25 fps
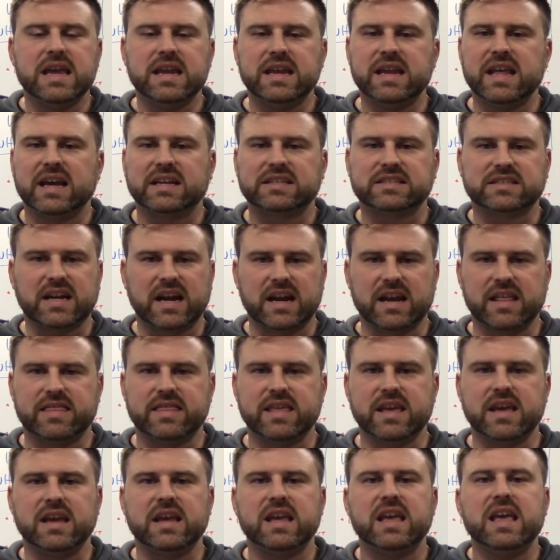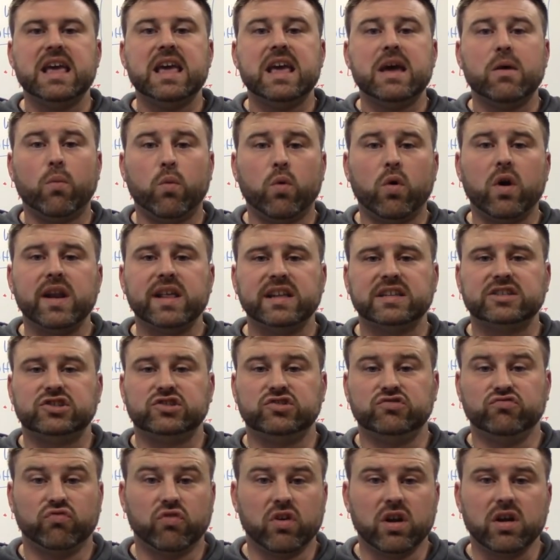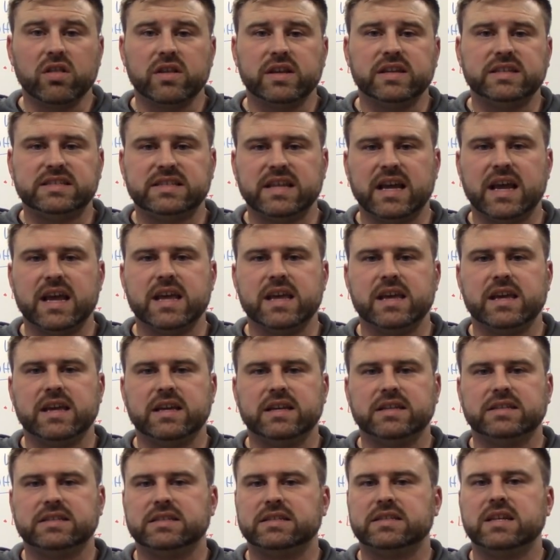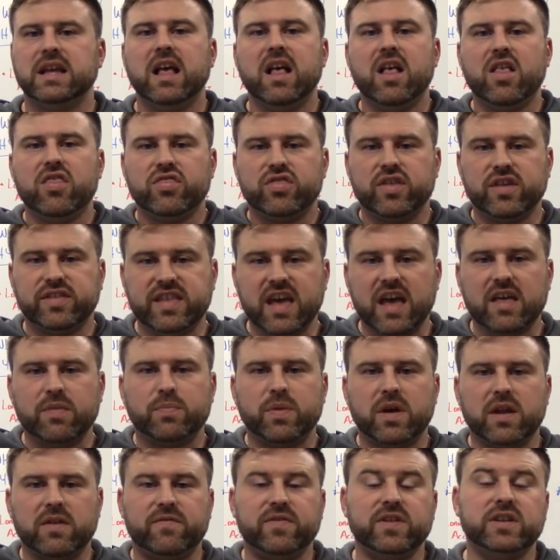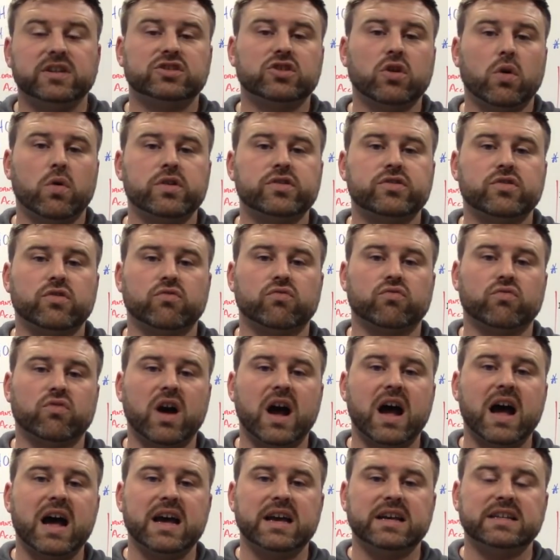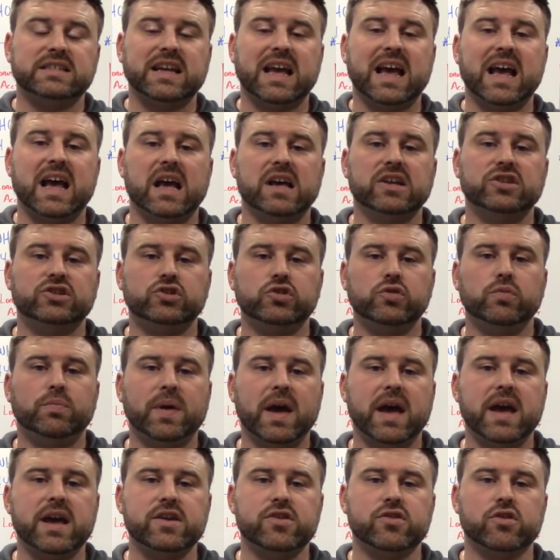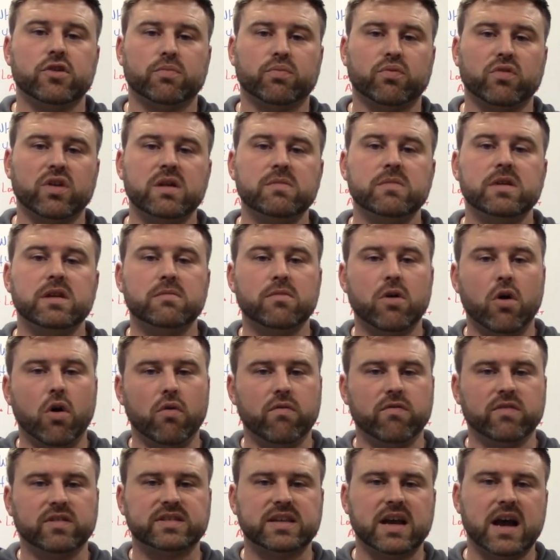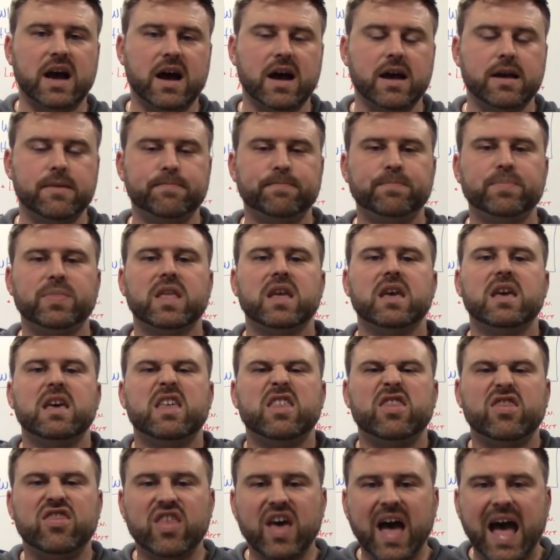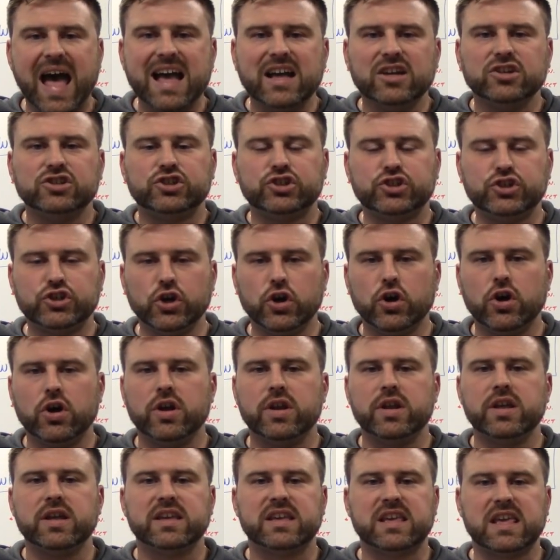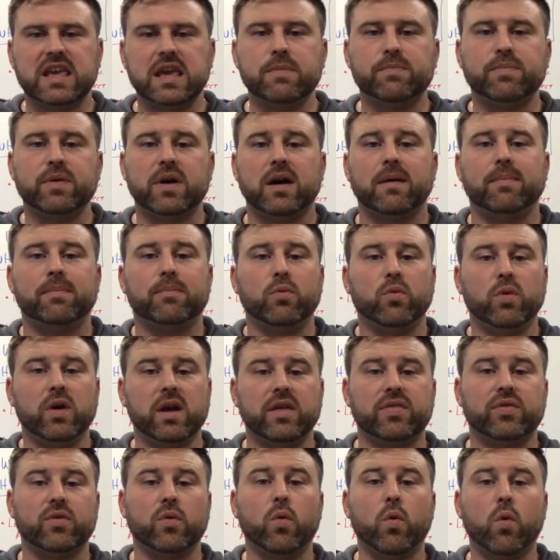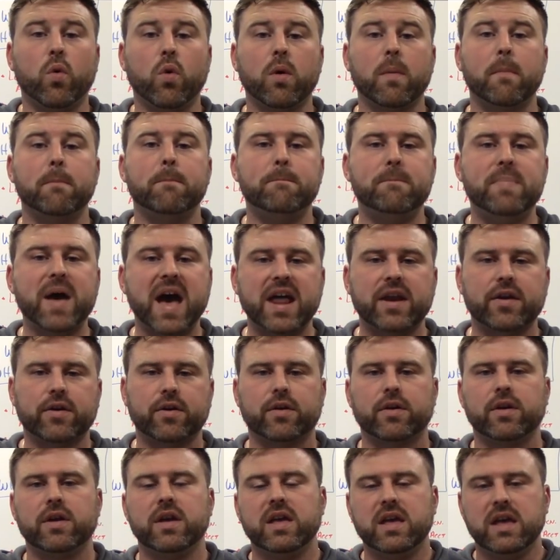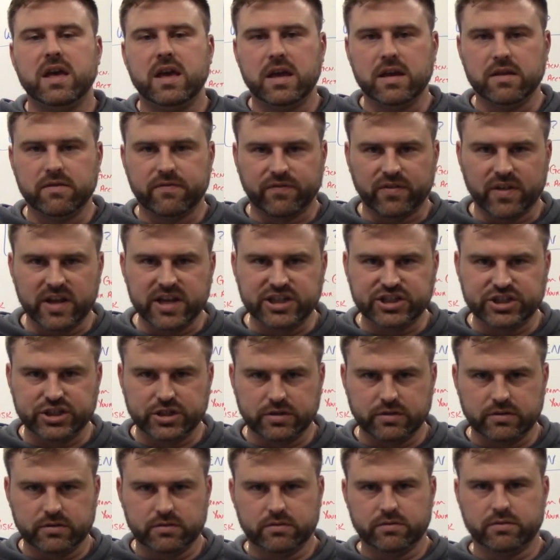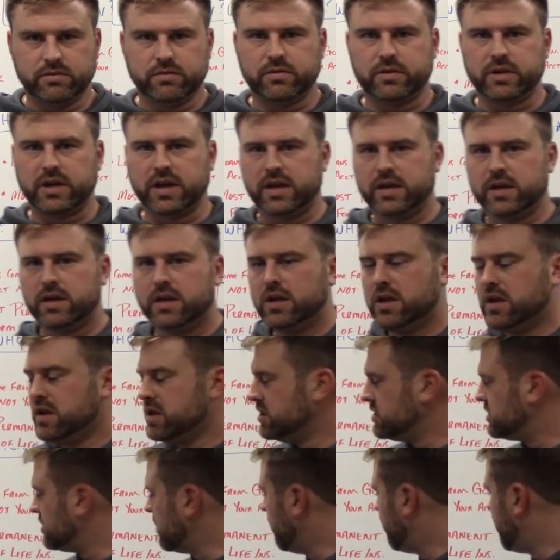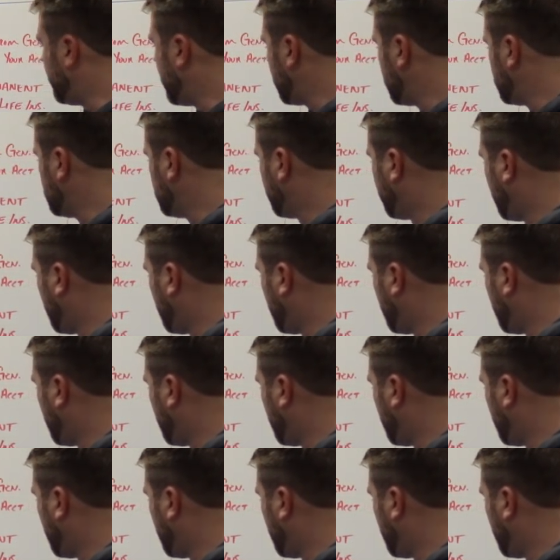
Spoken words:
index kind of thing. What it's really saying is the death benefit is going to rise as you pay your premium over time. That should keep up with or better inflation, Okay, so very